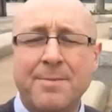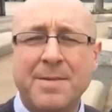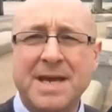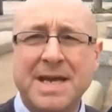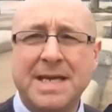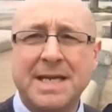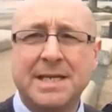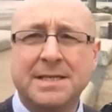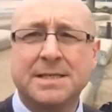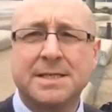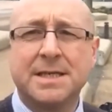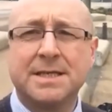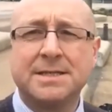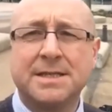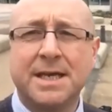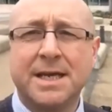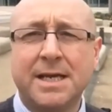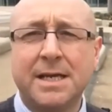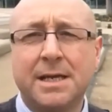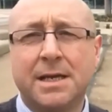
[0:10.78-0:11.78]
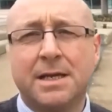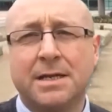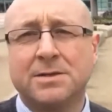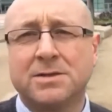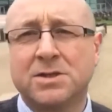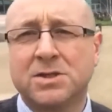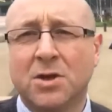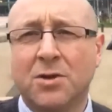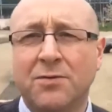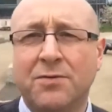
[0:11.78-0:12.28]
Media City
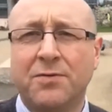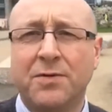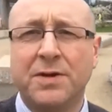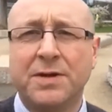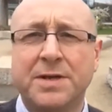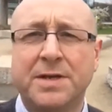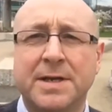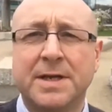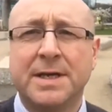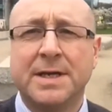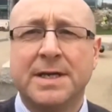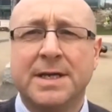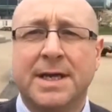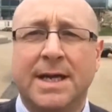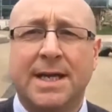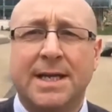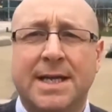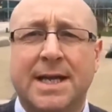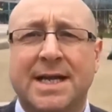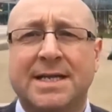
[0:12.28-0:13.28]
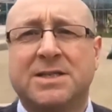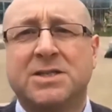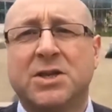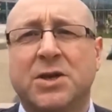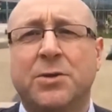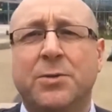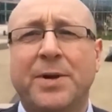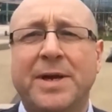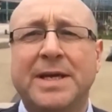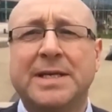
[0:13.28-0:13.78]
in Salford the next
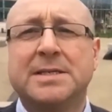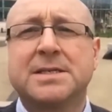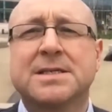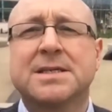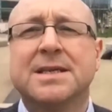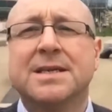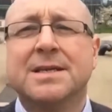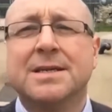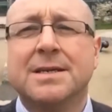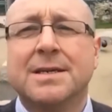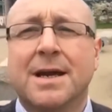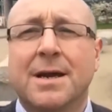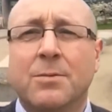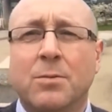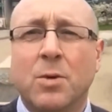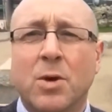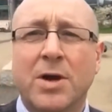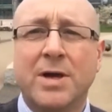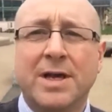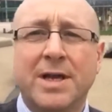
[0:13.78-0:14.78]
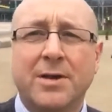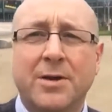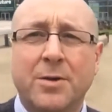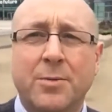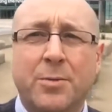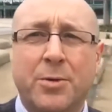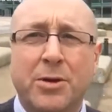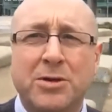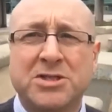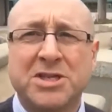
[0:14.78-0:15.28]
2 weeks. I'm working on
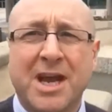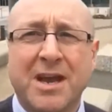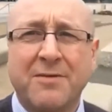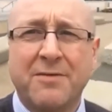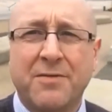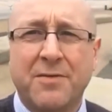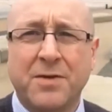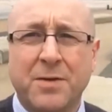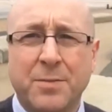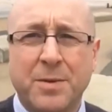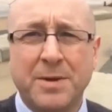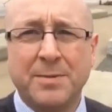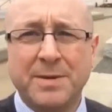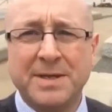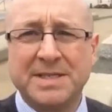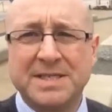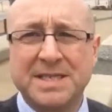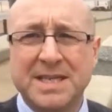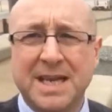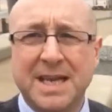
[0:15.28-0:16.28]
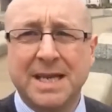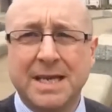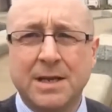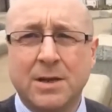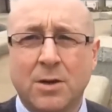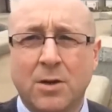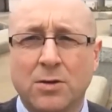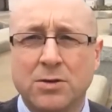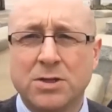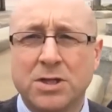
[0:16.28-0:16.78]
a project for the
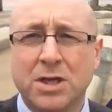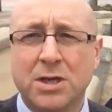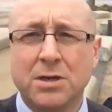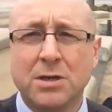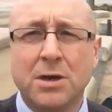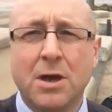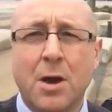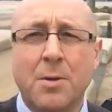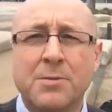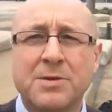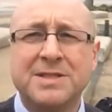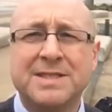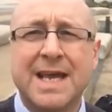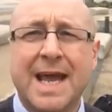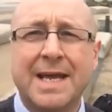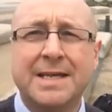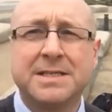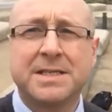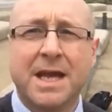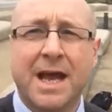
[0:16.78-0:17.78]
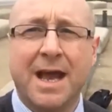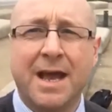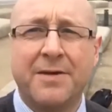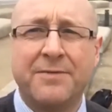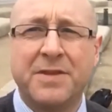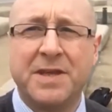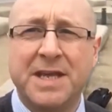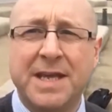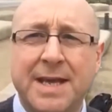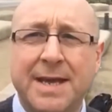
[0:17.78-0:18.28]
BBC called Young Commentator
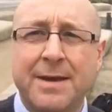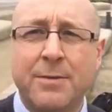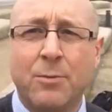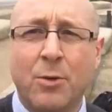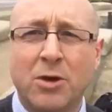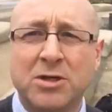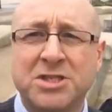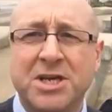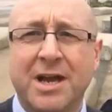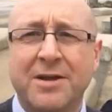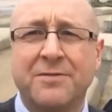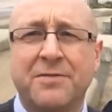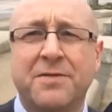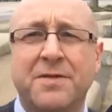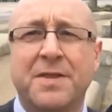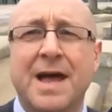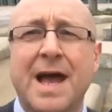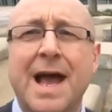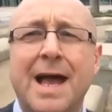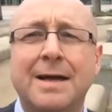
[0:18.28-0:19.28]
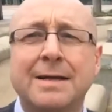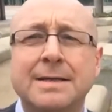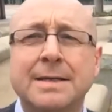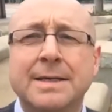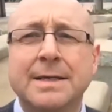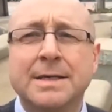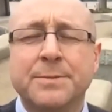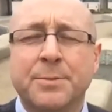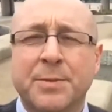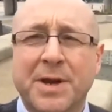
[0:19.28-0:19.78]
of the Year, watch out for that.
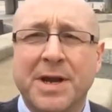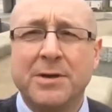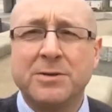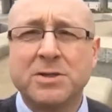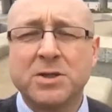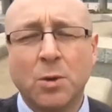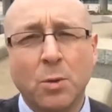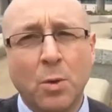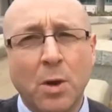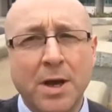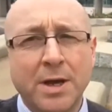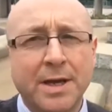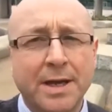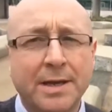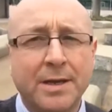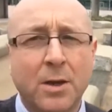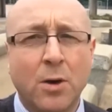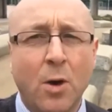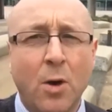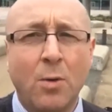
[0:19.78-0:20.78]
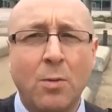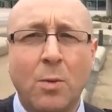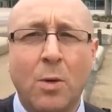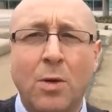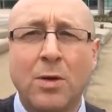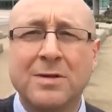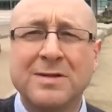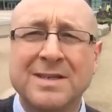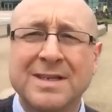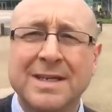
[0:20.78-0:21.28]
But I also work in
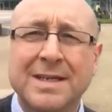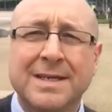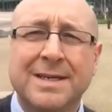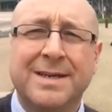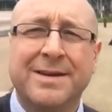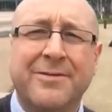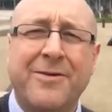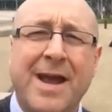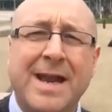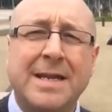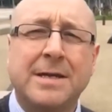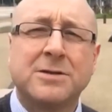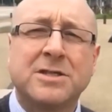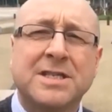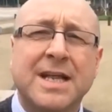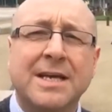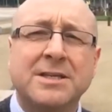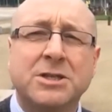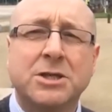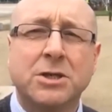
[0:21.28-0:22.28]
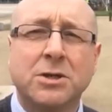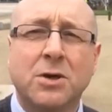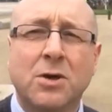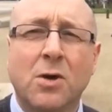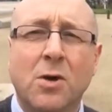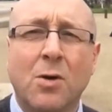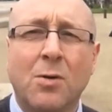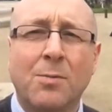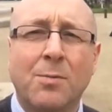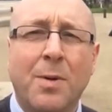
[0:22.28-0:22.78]
Cornwall at a radio station
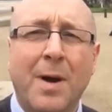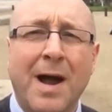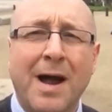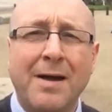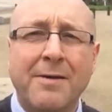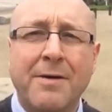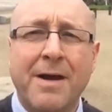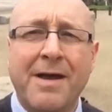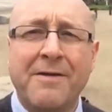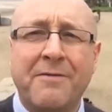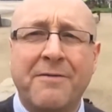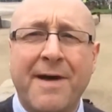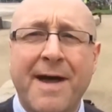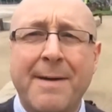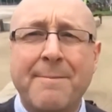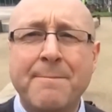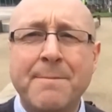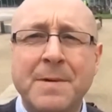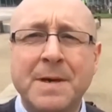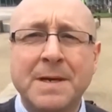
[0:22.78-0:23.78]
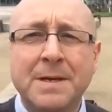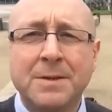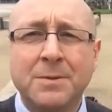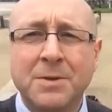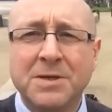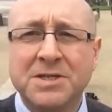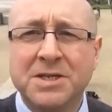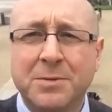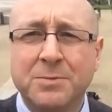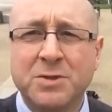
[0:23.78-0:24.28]
called Pirate FM,
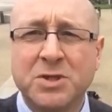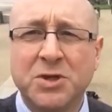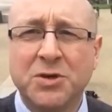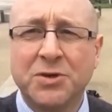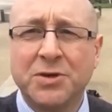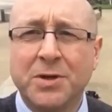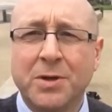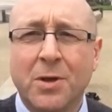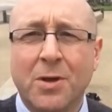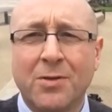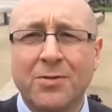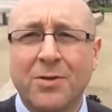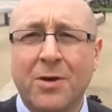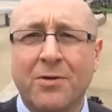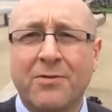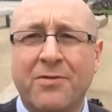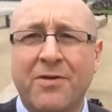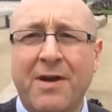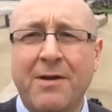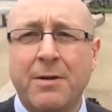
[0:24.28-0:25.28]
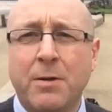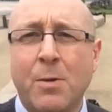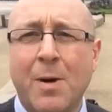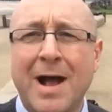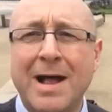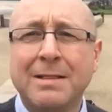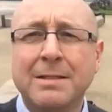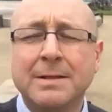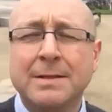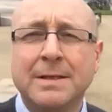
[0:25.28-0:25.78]
which I'm sure you'll all know very
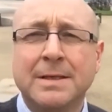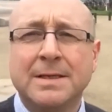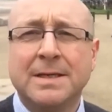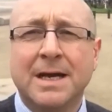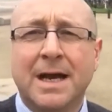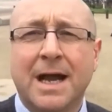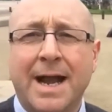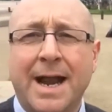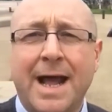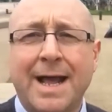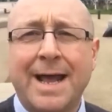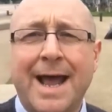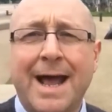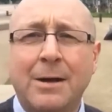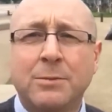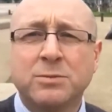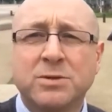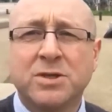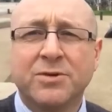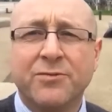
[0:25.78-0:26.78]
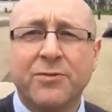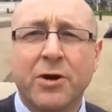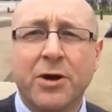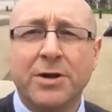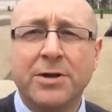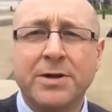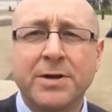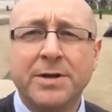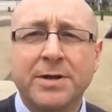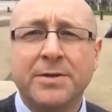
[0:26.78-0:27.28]
well, and I help to
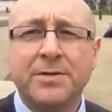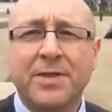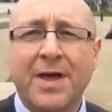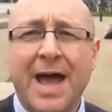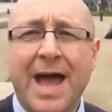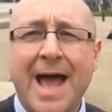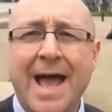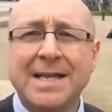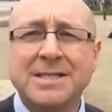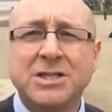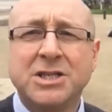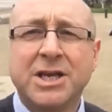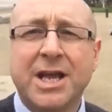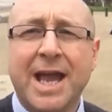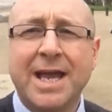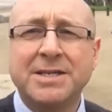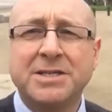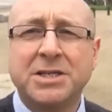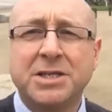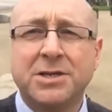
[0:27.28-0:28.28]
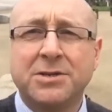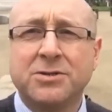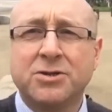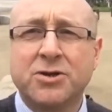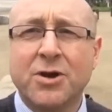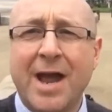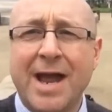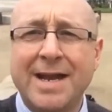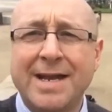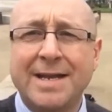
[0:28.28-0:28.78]
run their education and
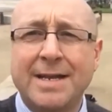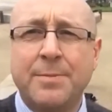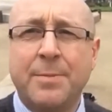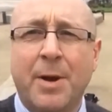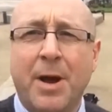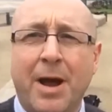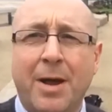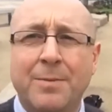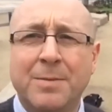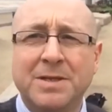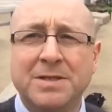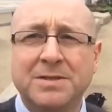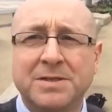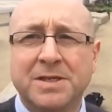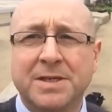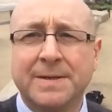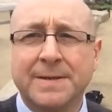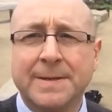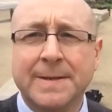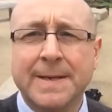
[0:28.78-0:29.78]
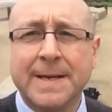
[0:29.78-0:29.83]
training department.